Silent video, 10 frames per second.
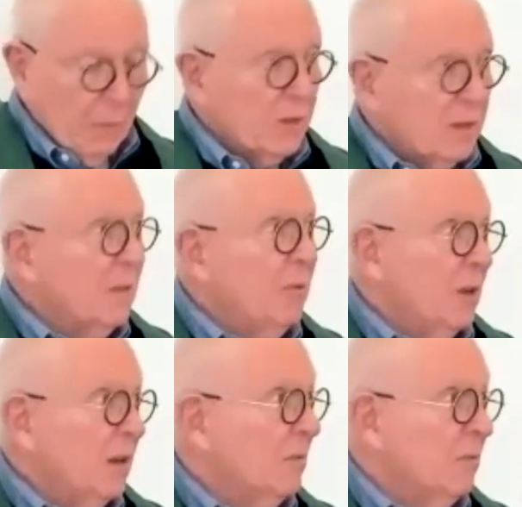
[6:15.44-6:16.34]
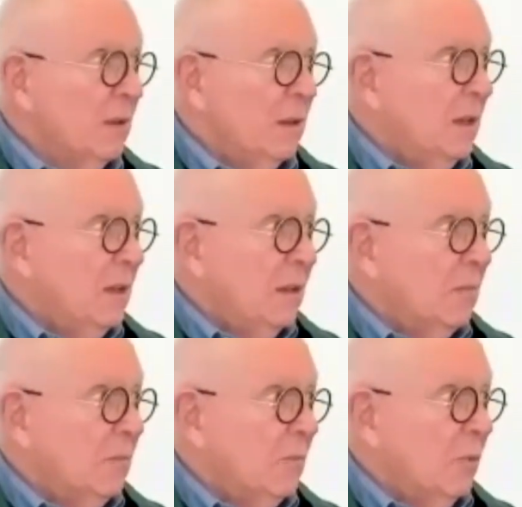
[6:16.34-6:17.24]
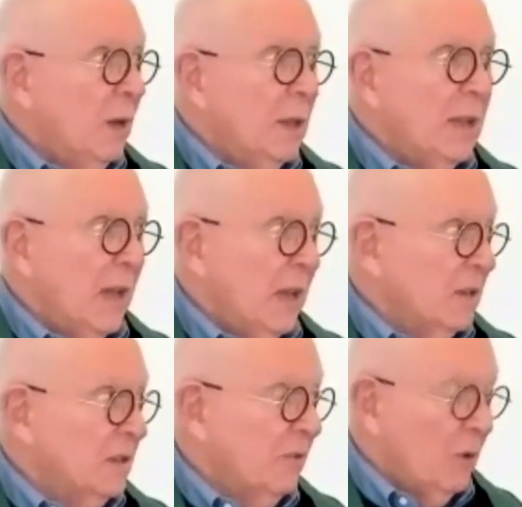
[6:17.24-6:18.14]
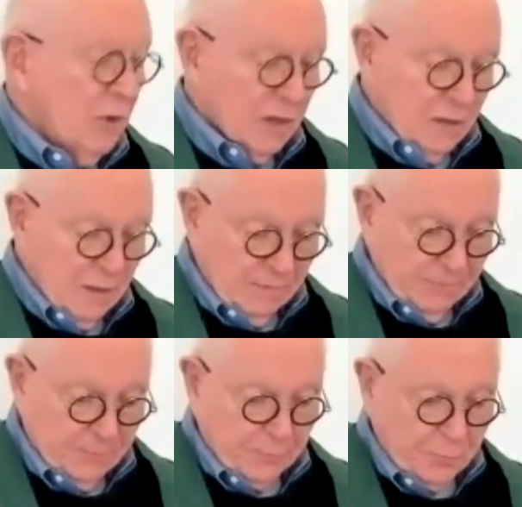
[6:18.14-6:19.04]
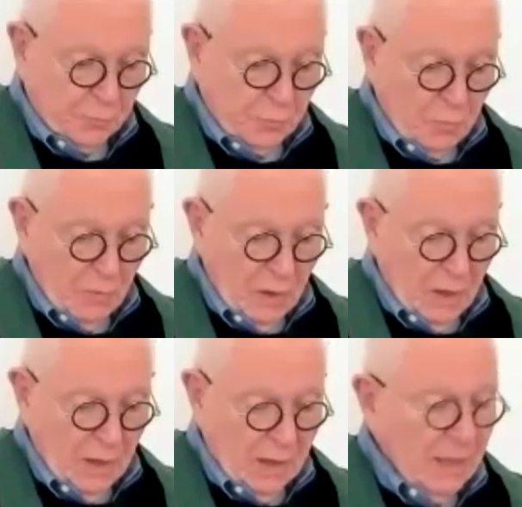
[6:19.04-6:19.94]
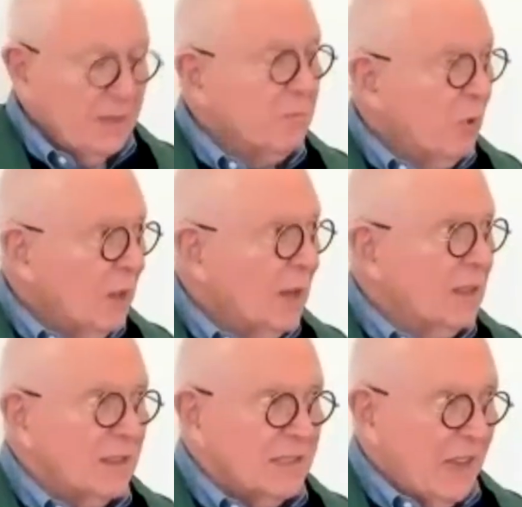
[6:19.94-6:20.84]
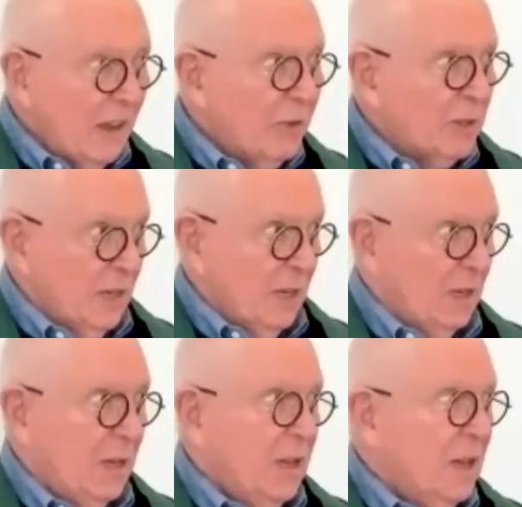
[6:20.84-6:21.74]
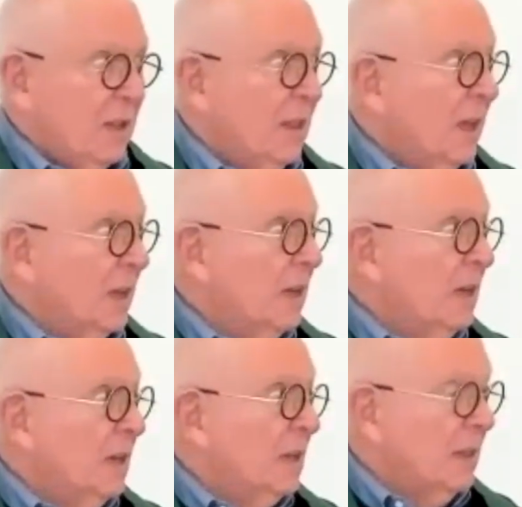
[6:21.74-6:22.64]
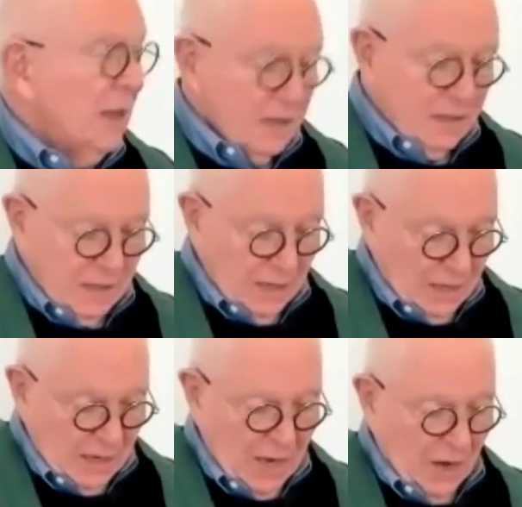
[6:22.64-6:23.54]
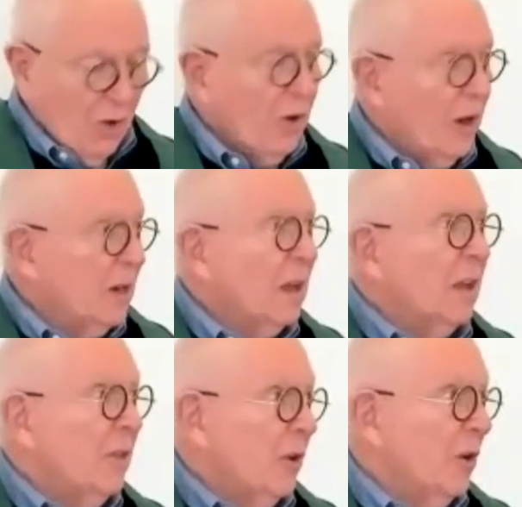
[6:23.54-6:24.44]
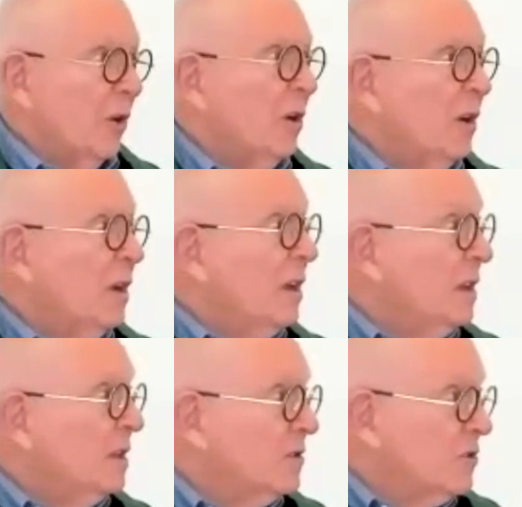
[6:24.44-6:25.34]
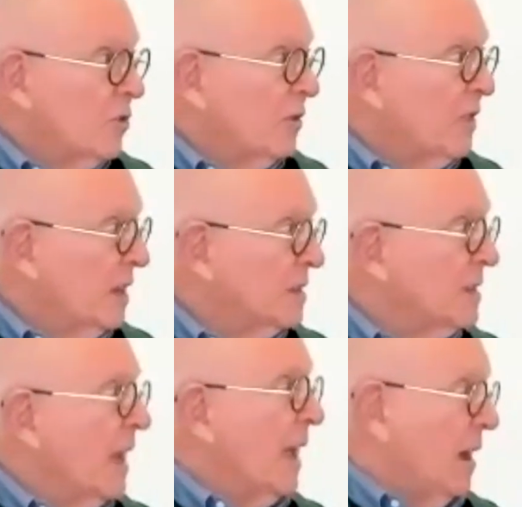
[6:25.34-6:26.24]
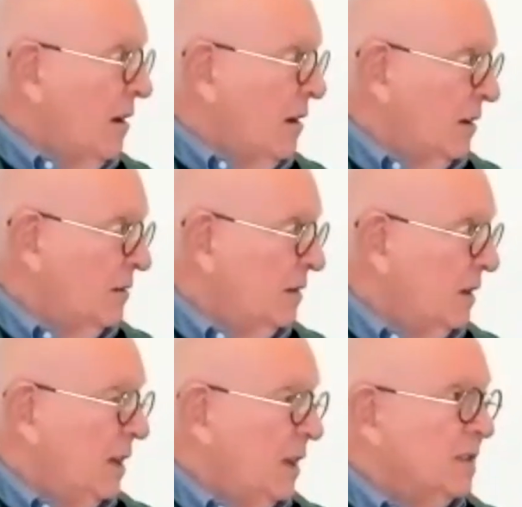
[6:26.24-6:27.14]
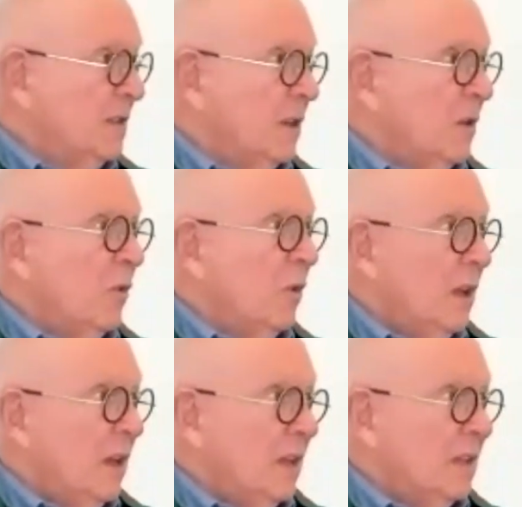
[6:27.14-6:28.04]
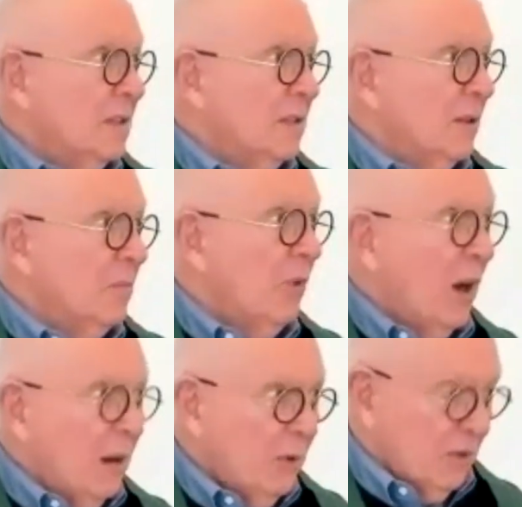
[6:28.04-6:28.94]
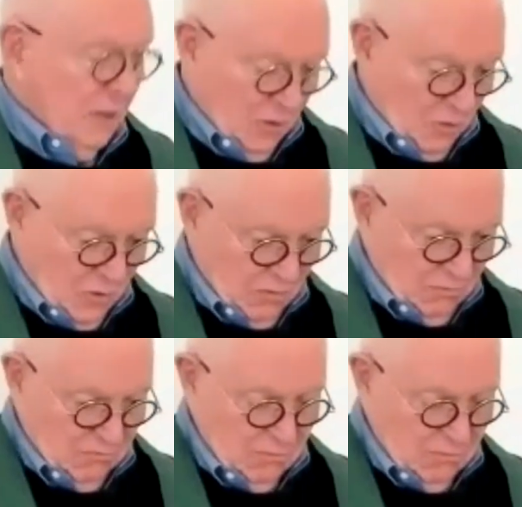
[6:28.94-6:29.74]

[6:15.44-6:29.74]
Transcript: in which the Buddha really had as a focus, is more like the scaffolding that lust and anger and other sort of things hang on. It's the primal delusion,